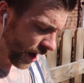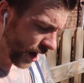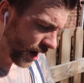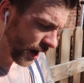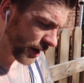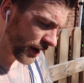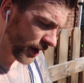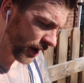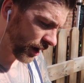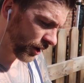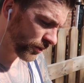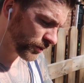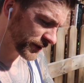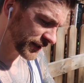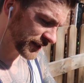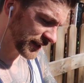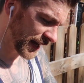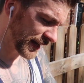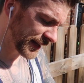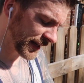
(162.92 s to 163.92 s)
I, I
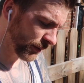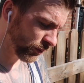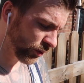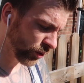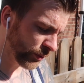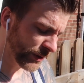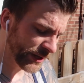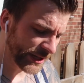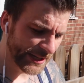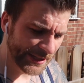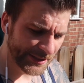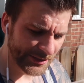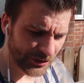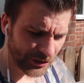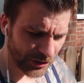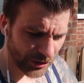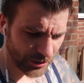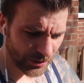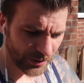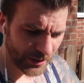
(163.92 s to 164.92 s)
would say that what we need to
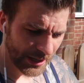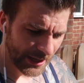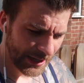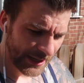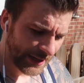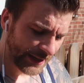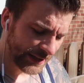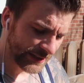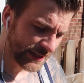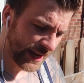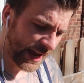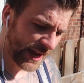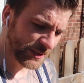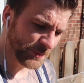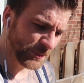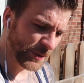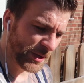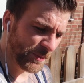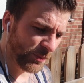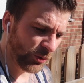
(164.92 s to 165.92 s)
do is,
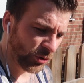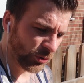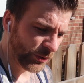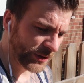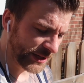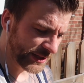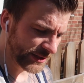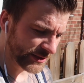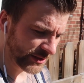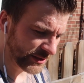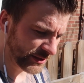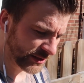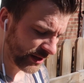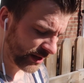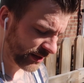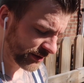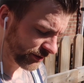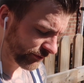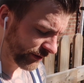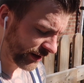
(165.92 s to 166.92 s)
as people, we need to
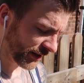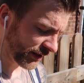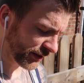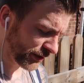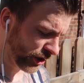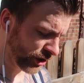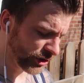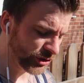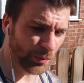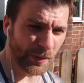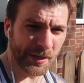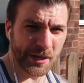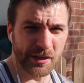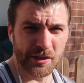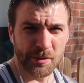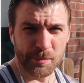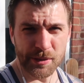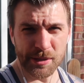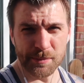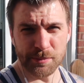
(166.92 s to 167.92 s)
start to recognize when
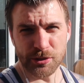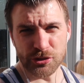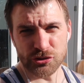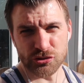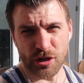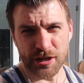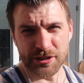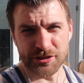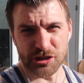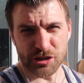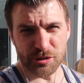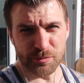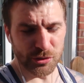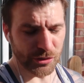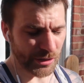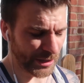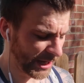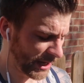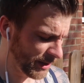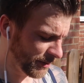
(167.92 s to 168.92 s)
other people are trying to
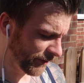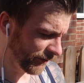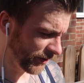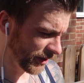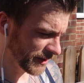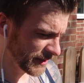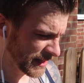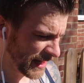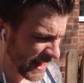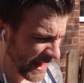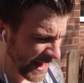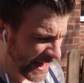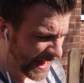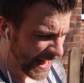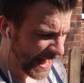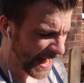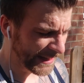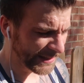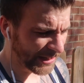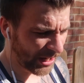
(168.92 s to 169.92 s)
communicate with us.
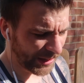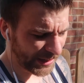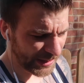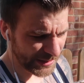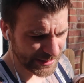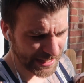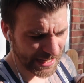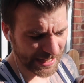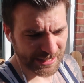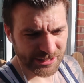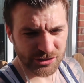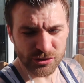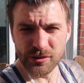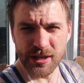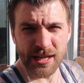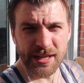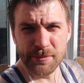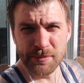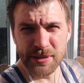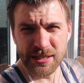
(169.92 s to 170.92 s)
And like I say, they do
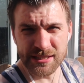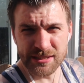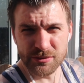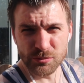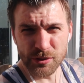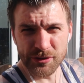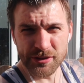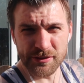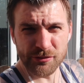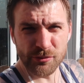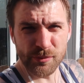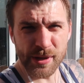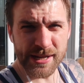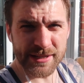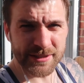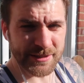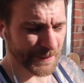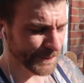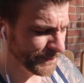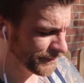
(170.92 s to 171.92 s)
that in a million and one different
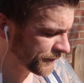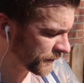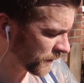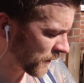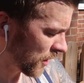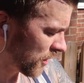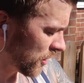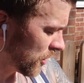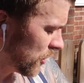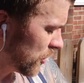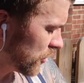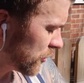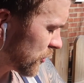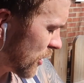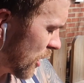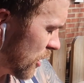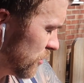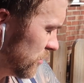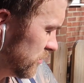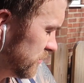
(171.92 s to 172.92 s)
ways.
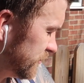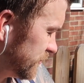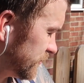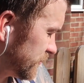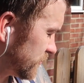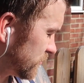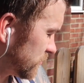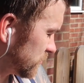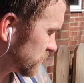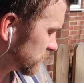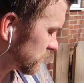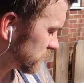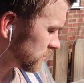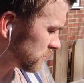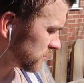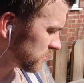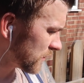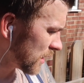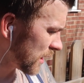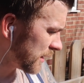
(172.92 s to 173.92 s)
So,
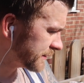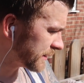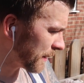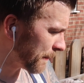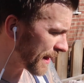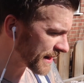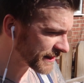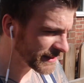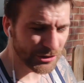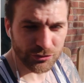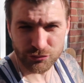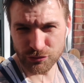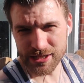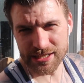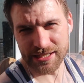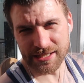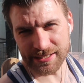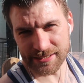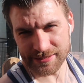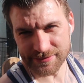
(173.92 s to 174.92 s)
the message
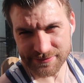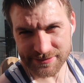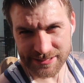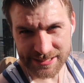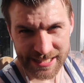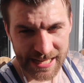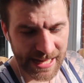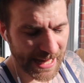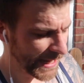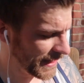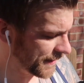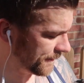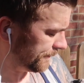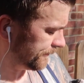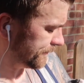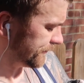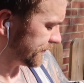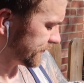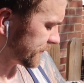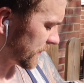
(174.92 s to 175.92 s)
really today,
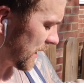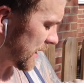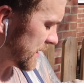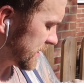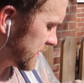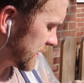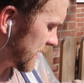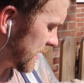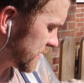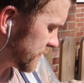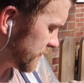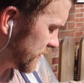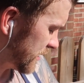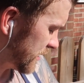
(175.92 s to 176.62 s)
in today's